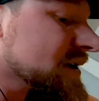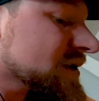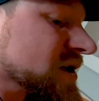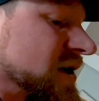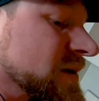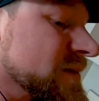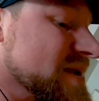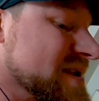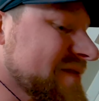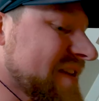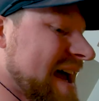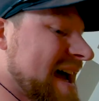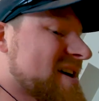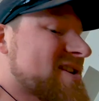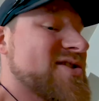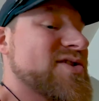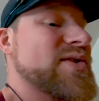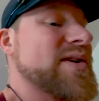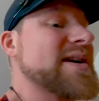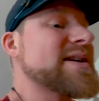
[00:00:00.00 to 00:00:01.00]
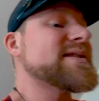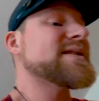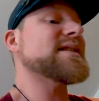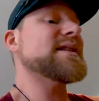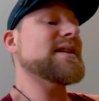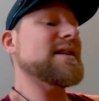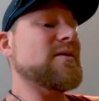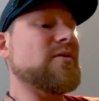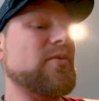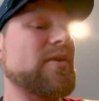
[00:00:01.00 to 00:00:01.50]
In terms of
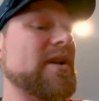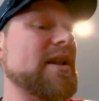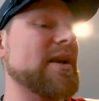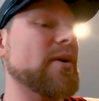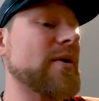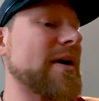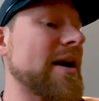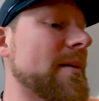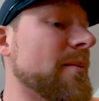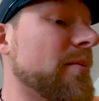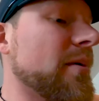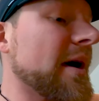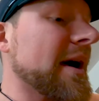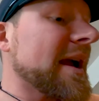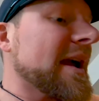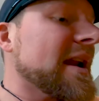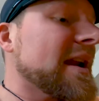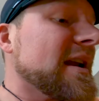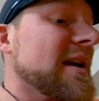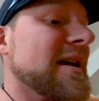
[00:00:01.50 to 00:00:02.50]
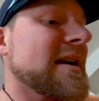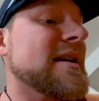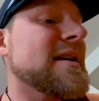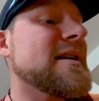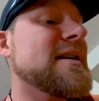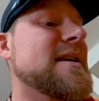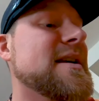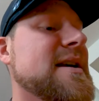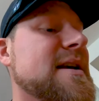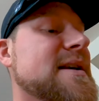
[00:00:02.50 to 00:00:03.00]
extras, really what I'm bringing
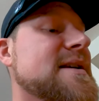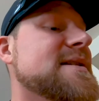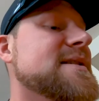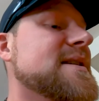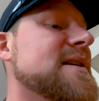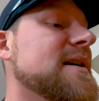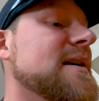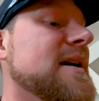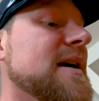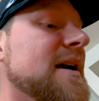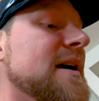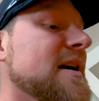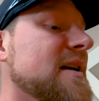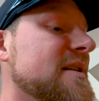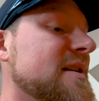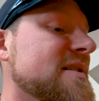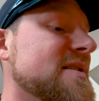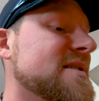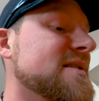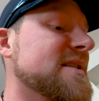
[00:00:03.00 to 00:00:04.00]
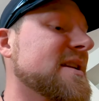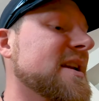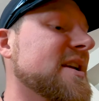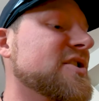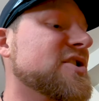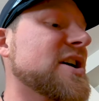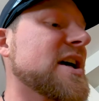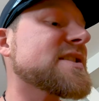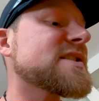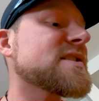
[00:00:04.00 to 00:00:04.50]
is, this is an
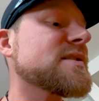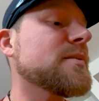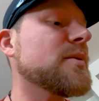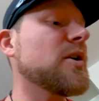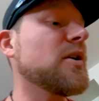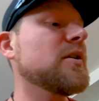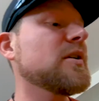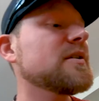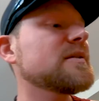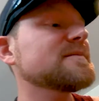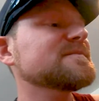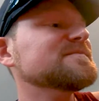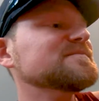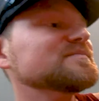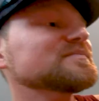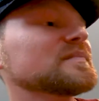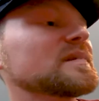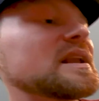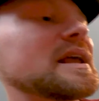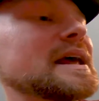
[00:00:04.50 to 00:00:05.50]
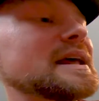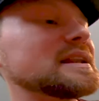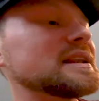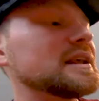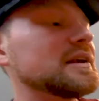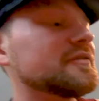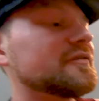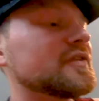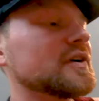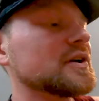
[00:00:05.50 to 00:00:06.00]
adjustable
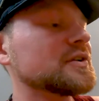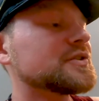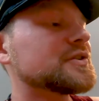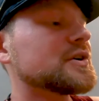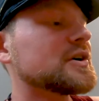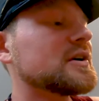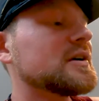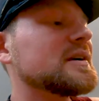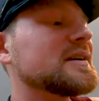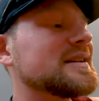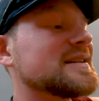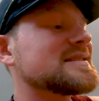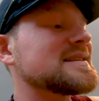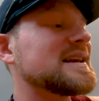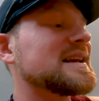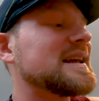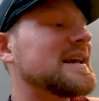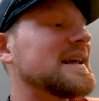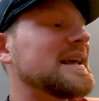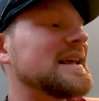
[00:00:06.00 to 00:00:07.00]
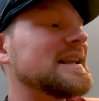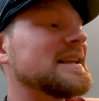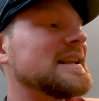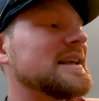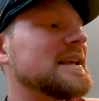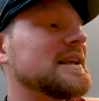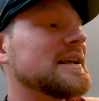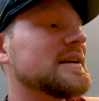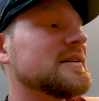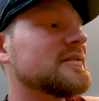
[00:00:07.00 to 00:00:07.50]
ND filter. It's like an
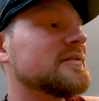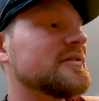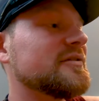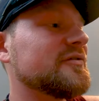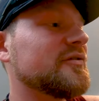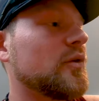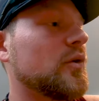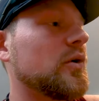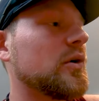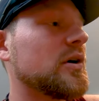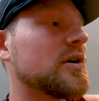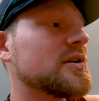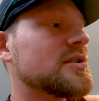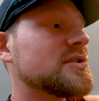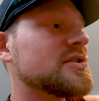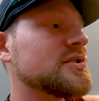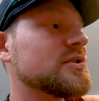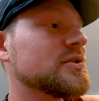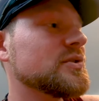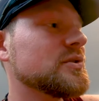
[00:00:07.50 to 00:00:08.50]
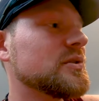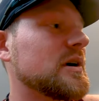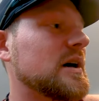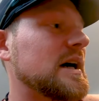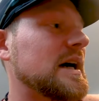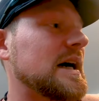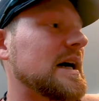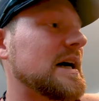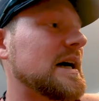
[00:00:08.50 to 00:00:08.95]
ND4 to